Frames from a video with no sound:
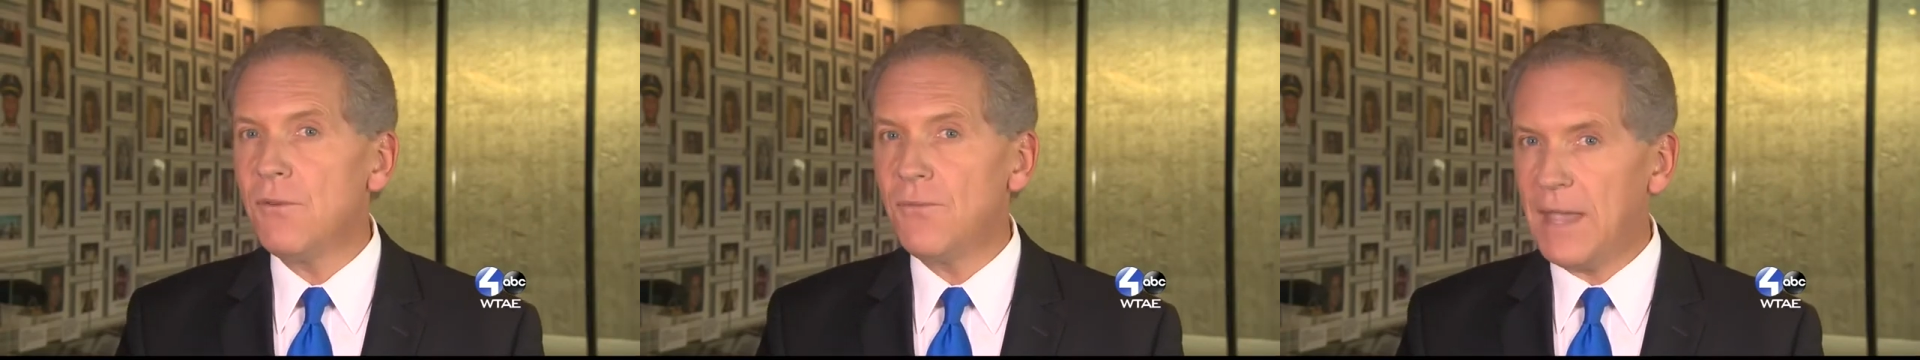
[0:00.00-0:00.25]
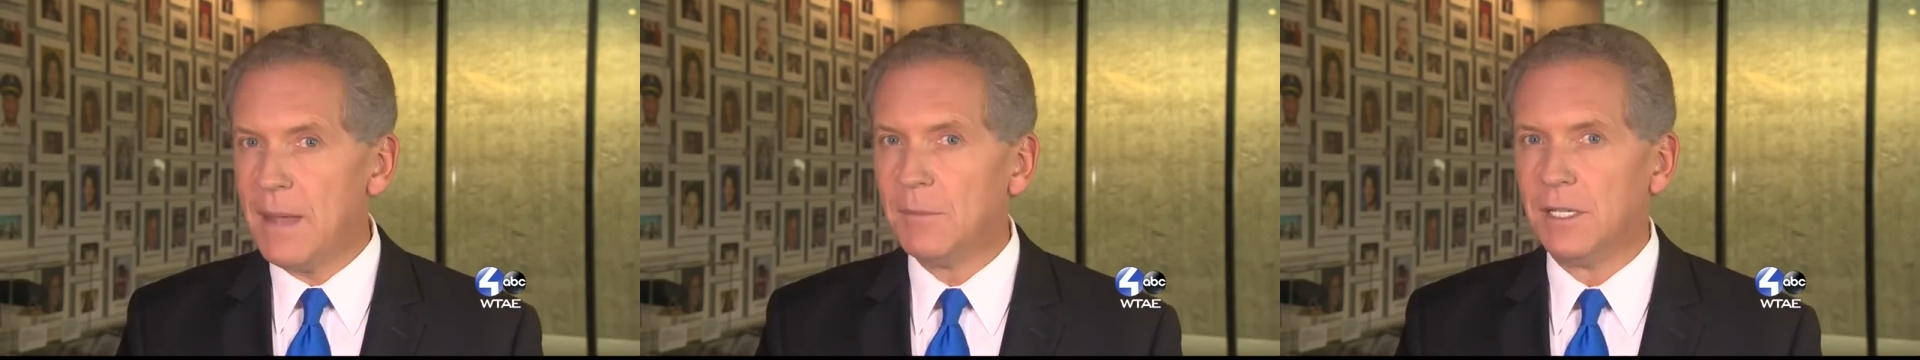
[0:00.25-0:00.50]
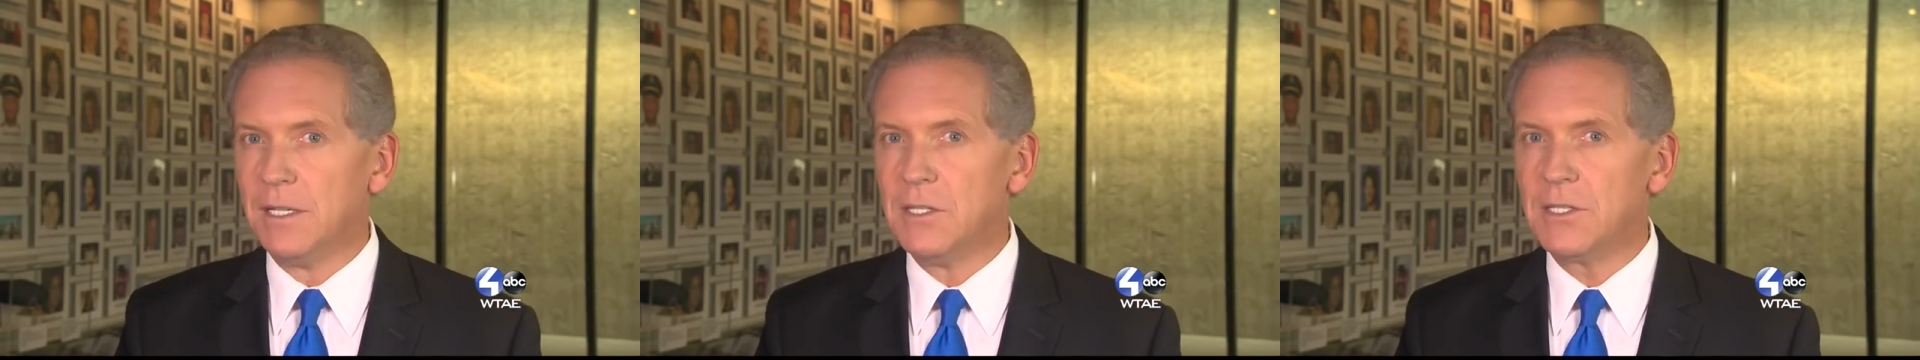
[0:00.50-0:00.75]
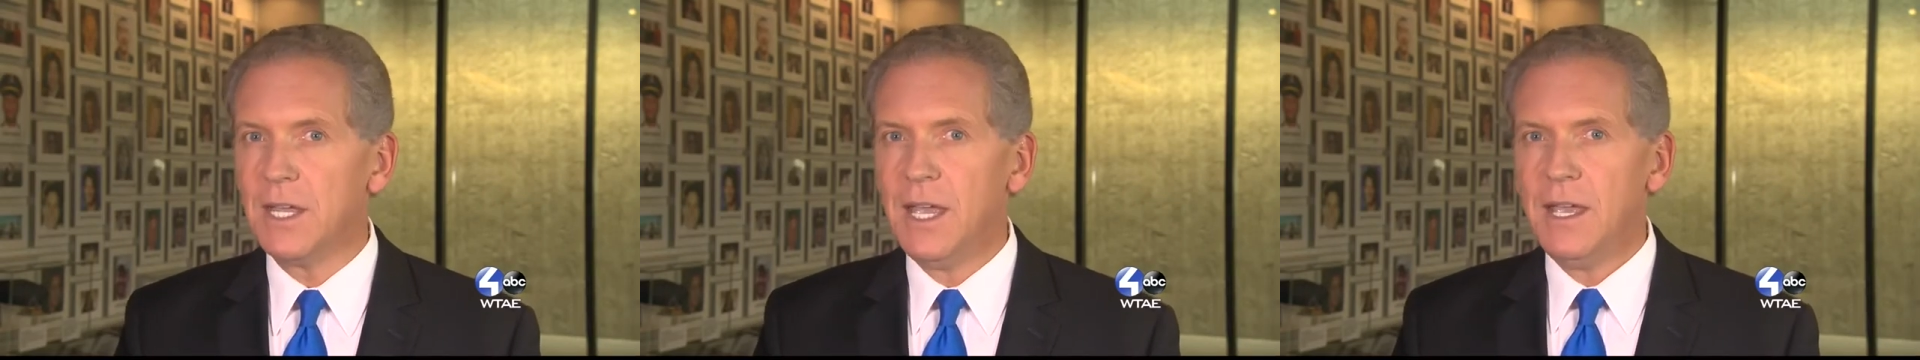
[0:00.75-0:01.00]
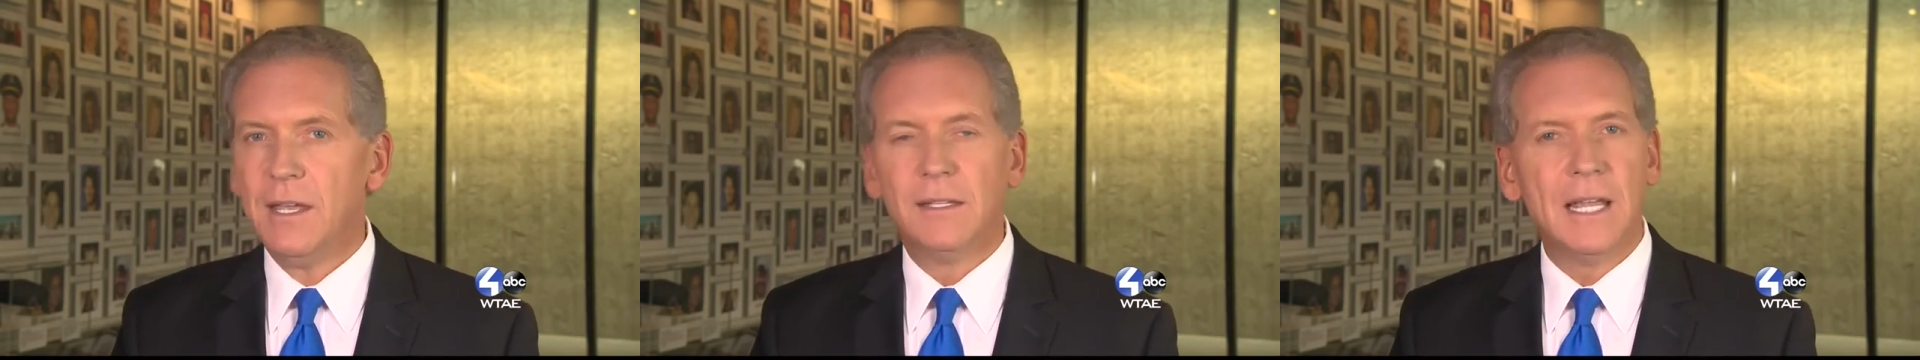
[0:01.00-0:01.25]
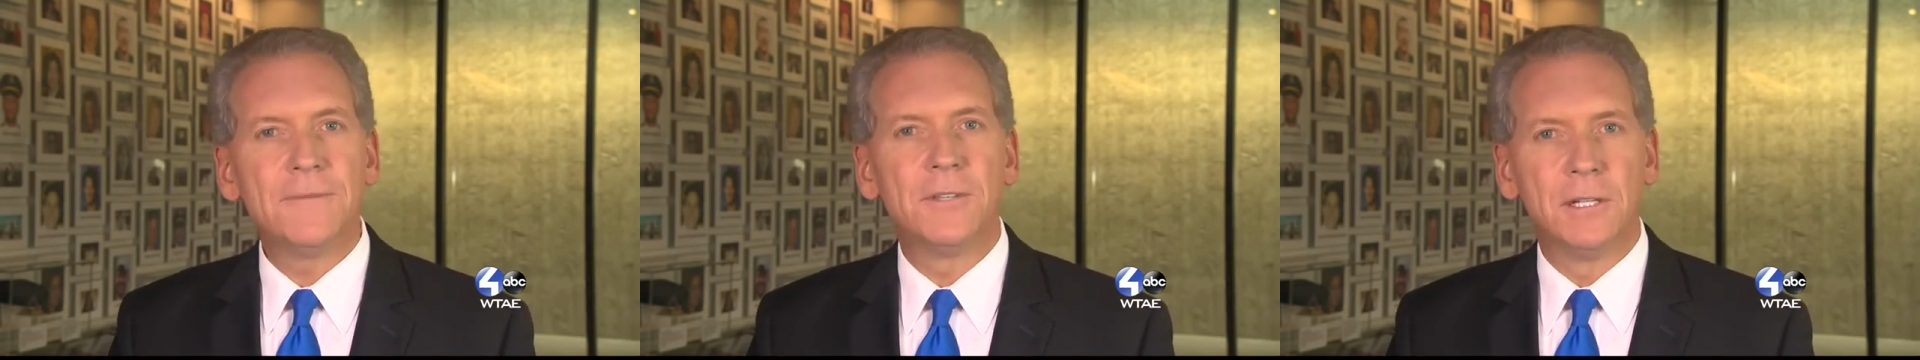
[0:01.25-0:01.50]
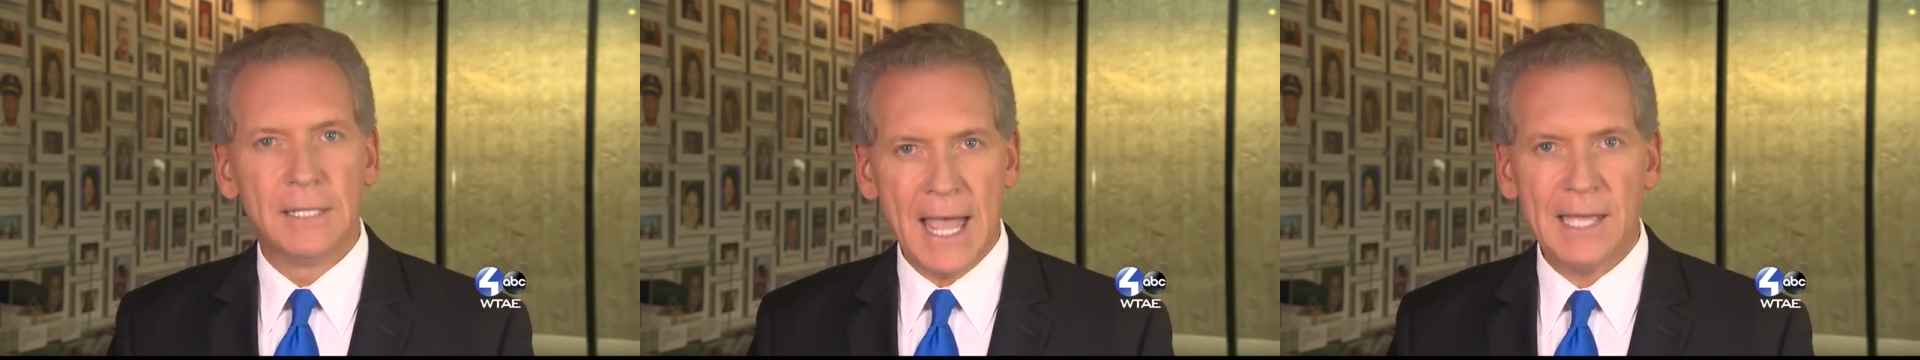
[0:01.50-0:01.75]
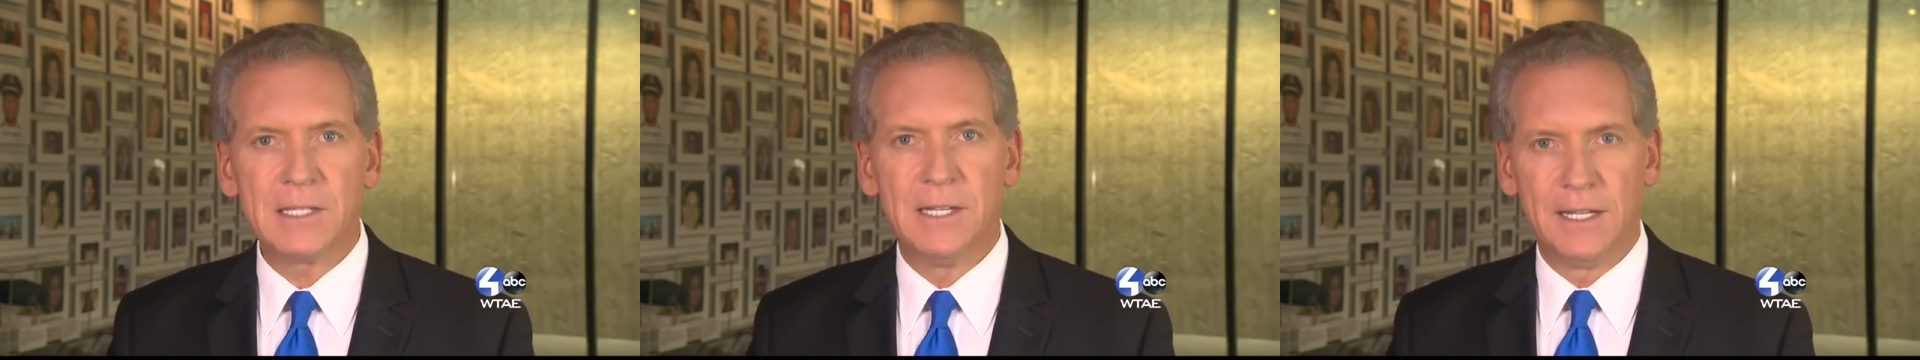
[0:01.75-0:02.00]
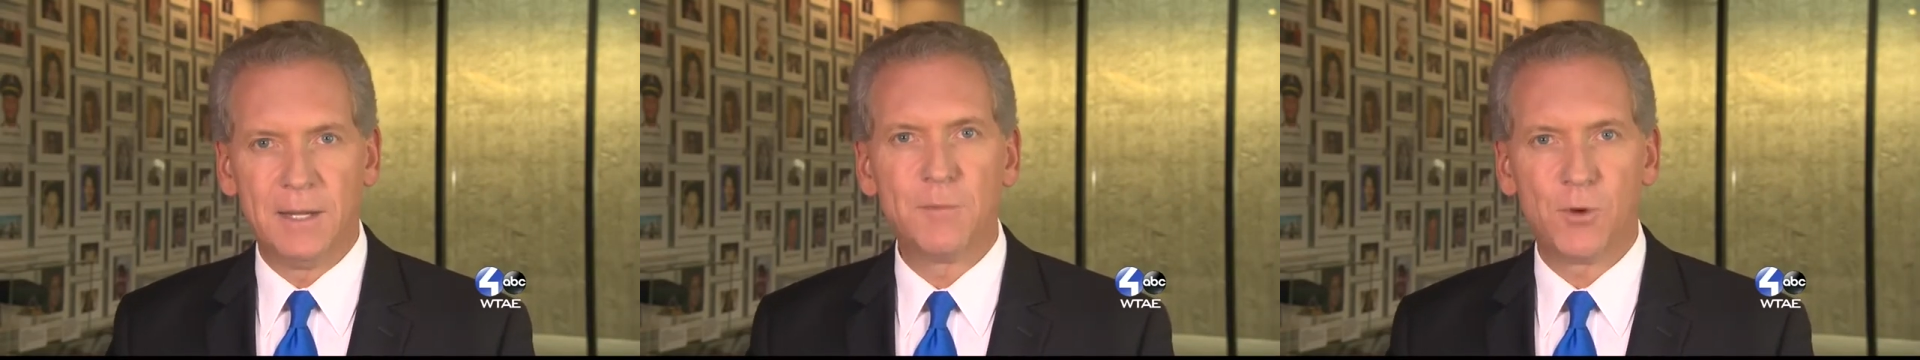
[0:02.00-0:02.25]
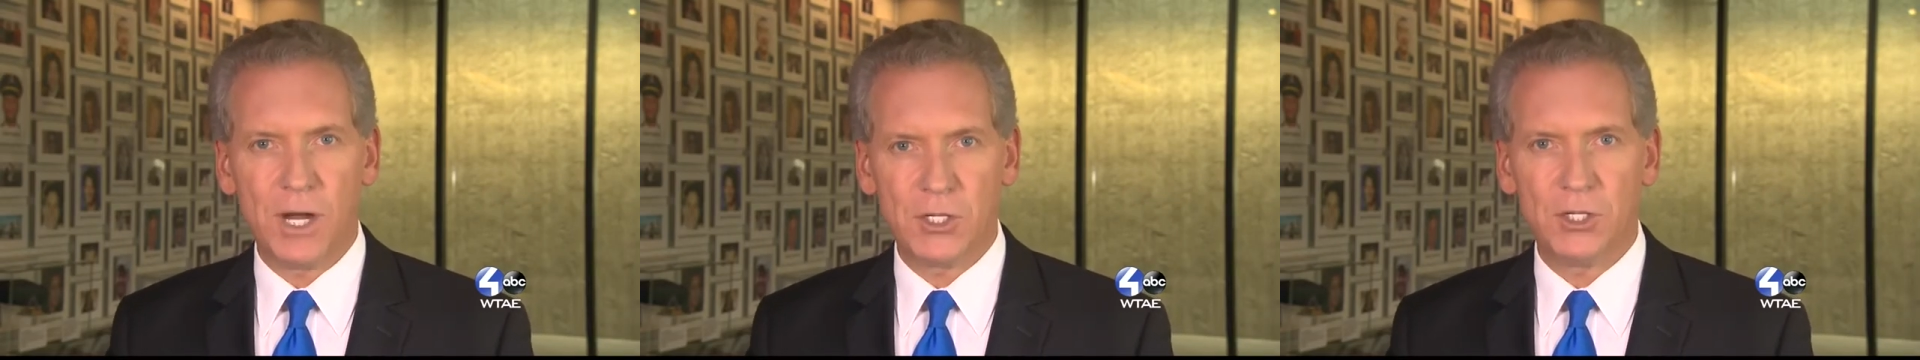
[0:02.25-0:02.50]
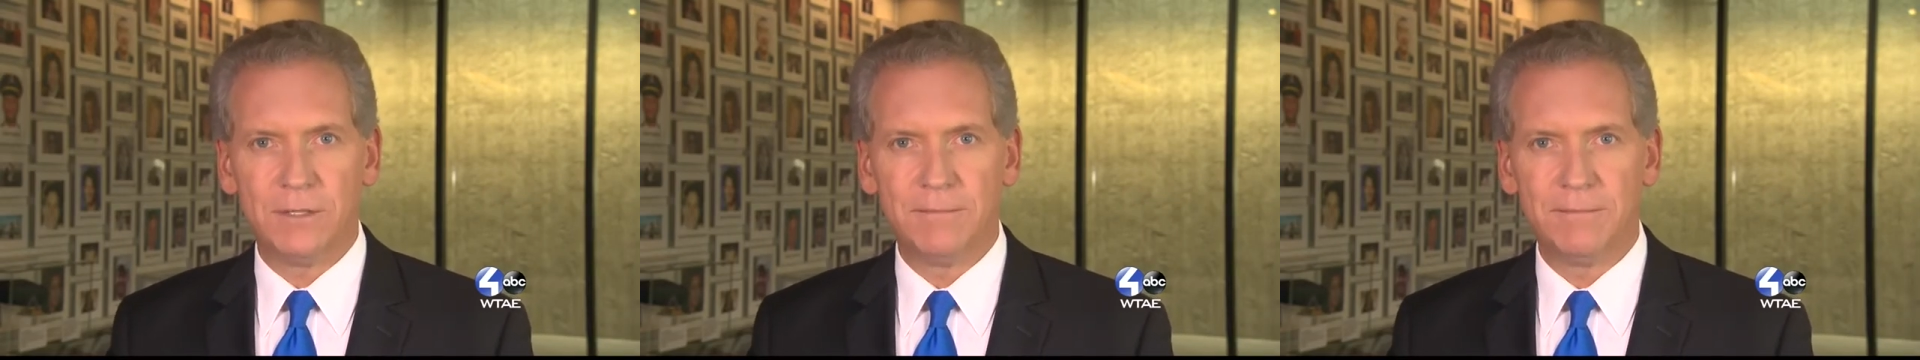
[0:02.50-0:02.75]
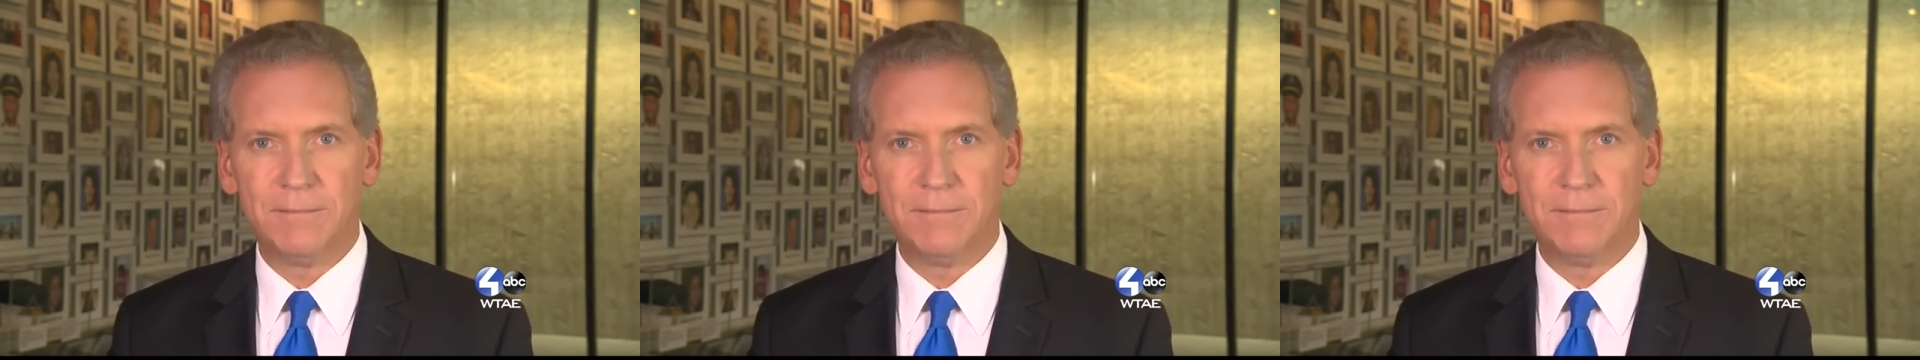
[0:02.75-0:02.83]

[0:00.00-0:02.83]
families left a lasting impression.